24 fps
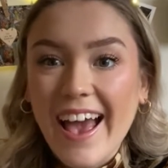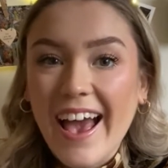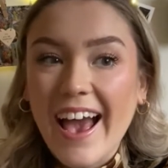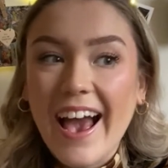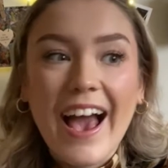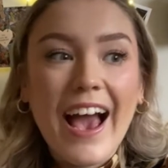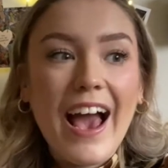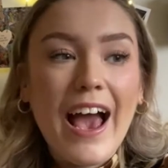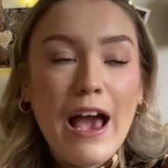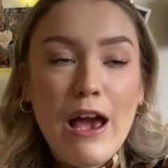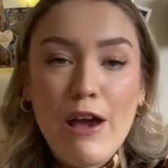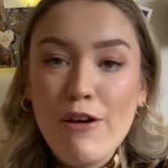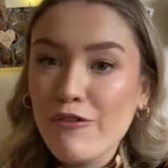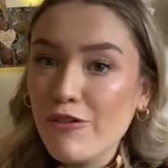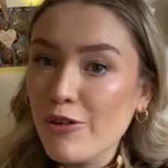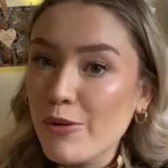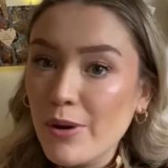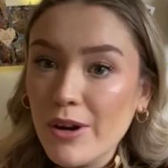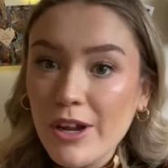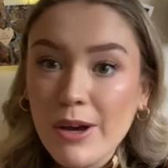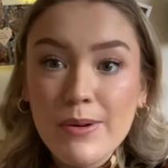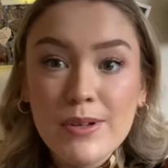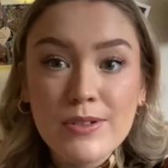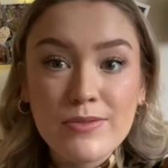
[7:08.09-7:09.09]
everyone
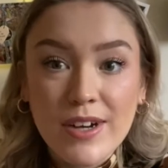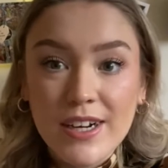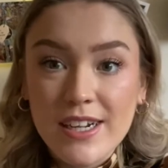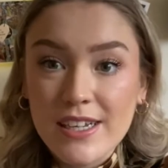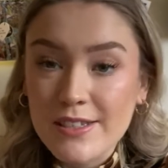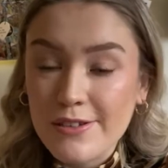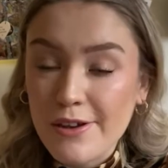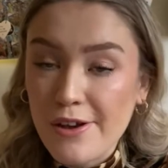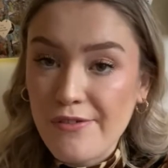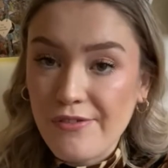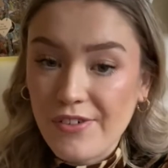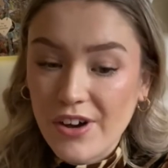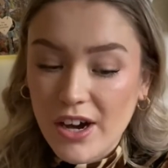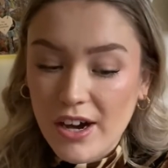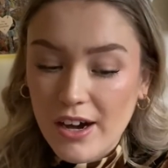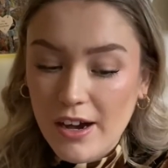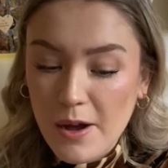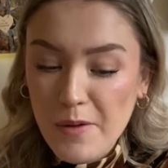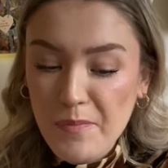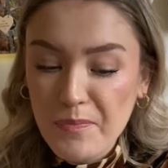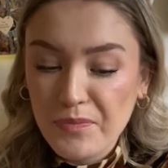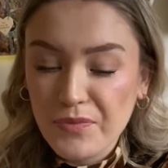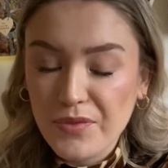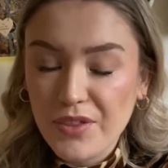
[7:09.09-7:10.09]
who has read it so far
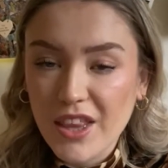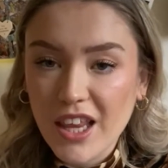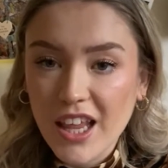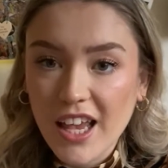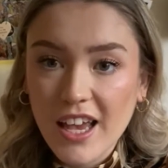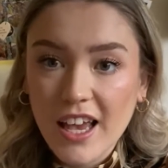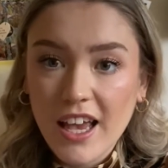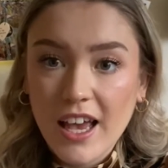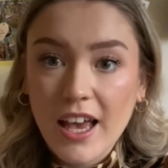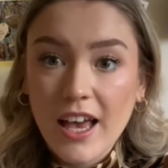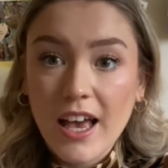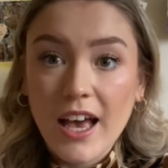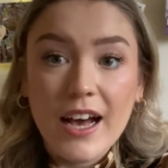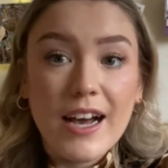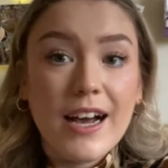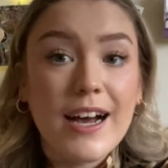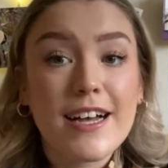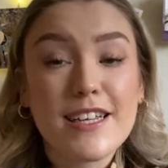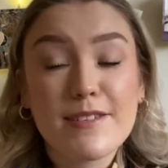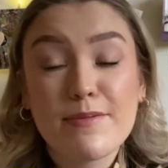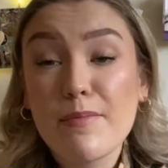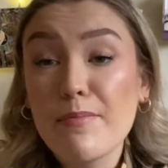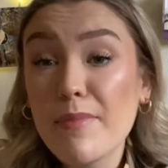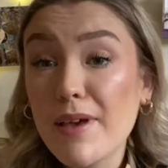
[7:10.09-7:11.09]

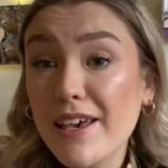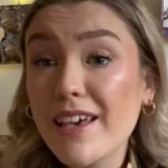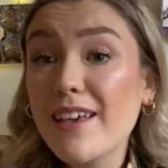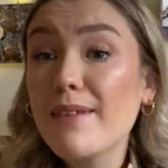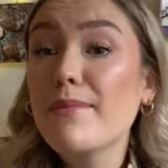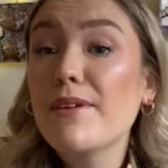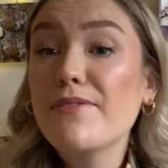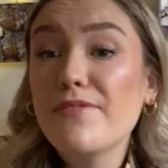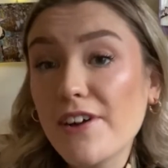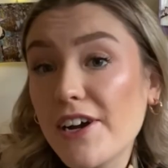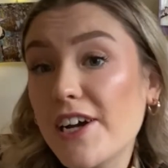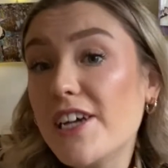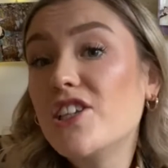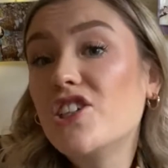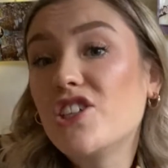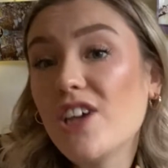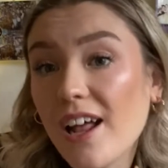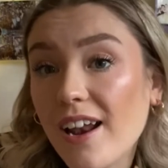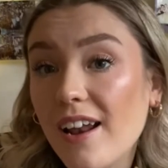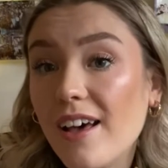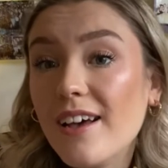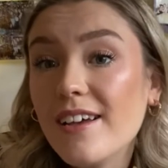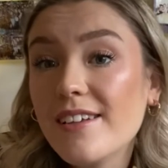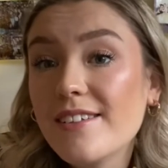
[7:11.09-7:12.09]
has been making me very
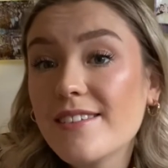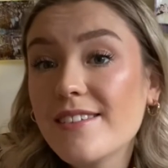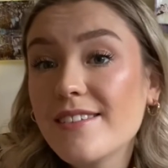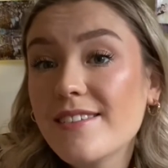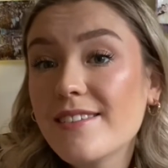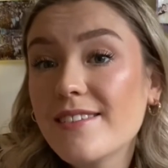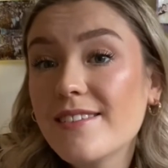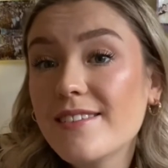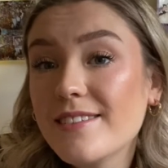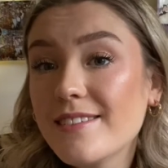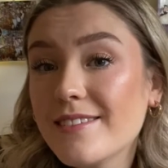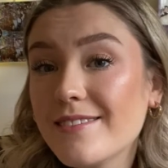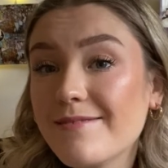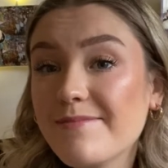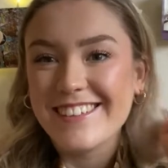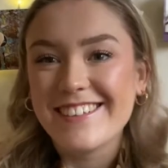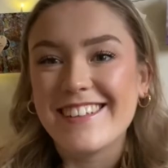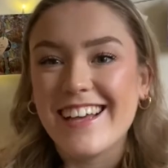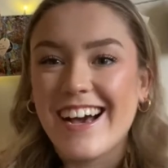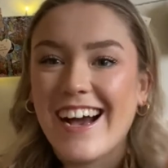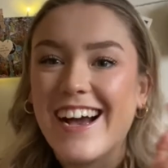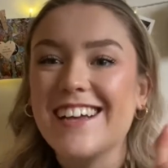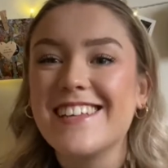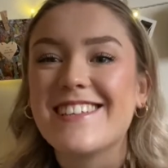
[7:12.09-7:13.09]
jealous.
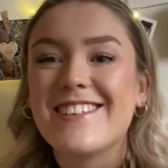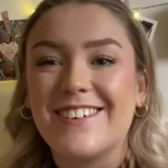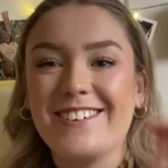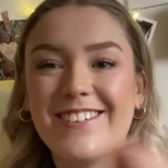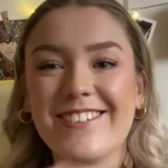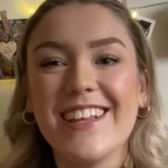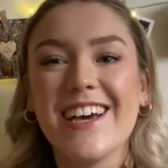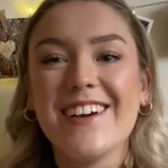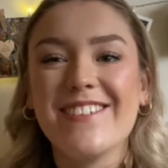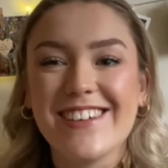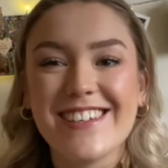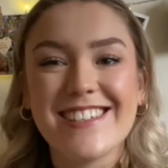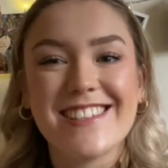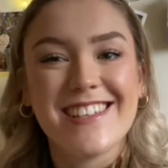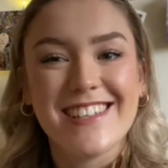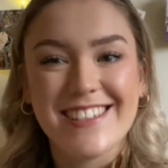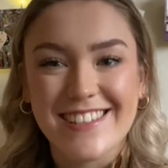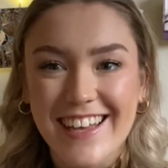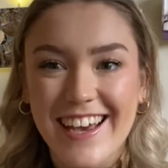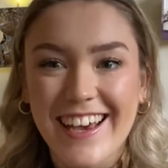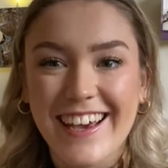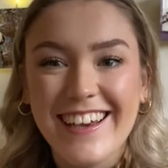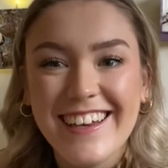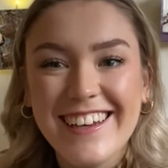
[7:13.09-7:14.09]
That is all there is to
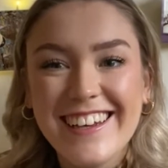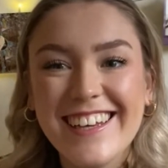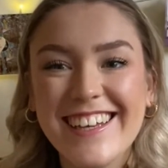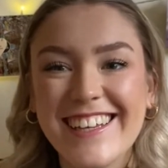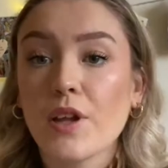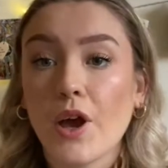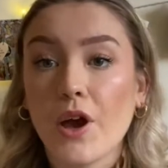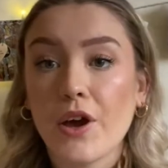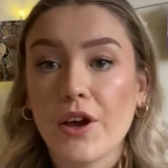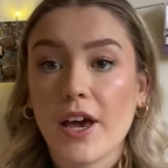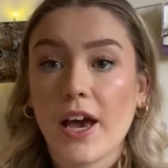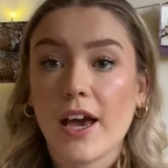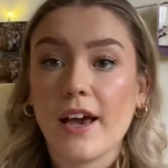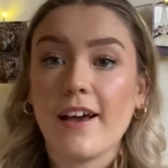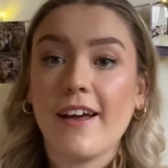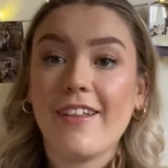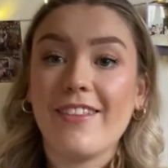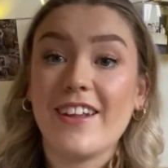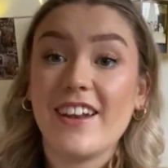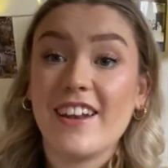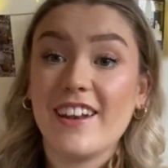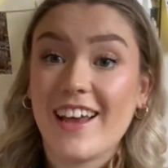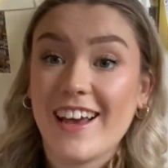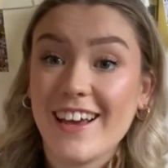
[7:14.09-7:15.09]
say. Okay, the
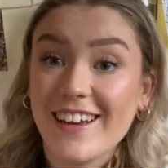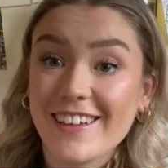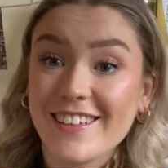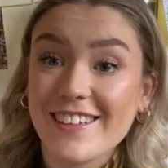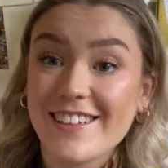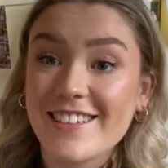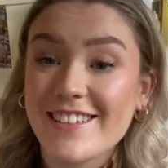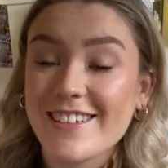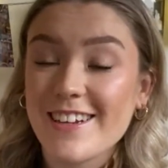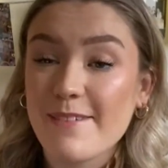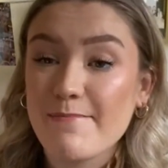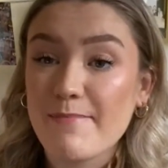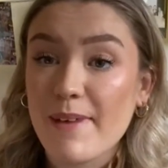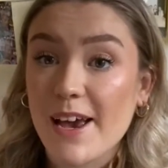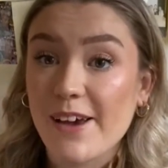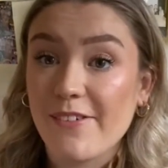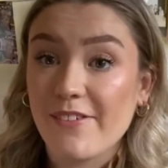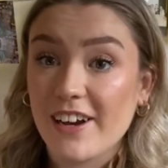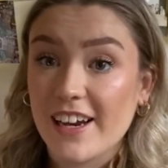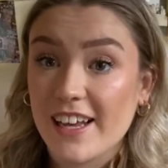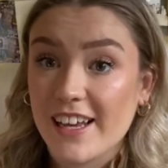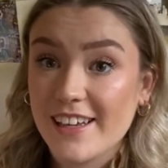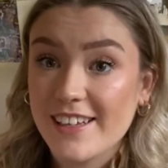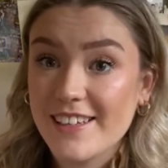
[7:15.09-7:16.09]
next May
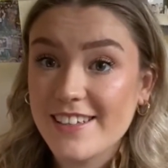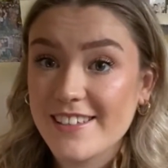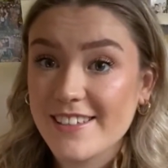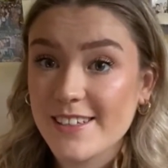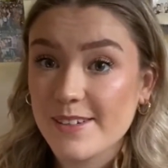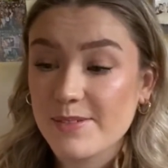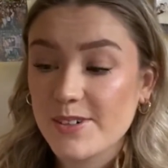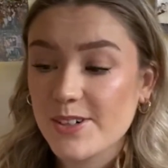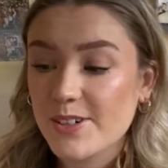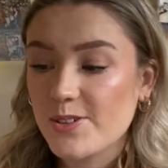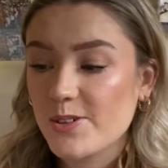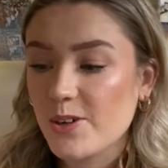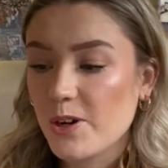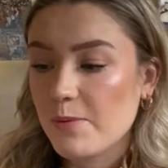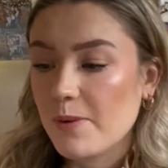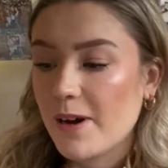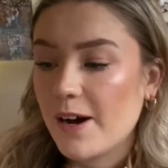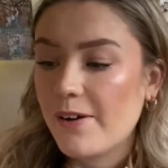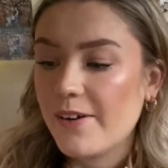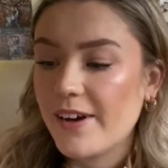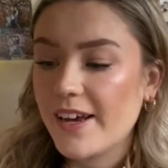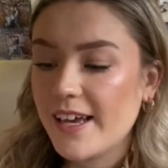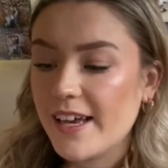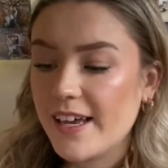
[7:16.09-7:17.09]
release I'm going to talk
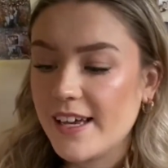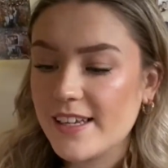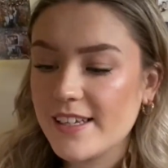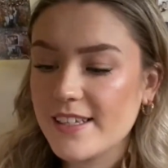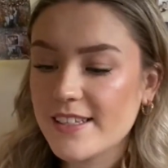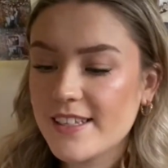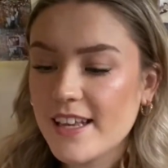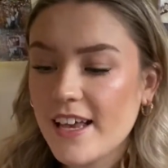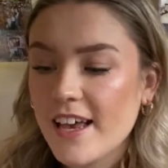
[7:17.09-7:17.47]
about is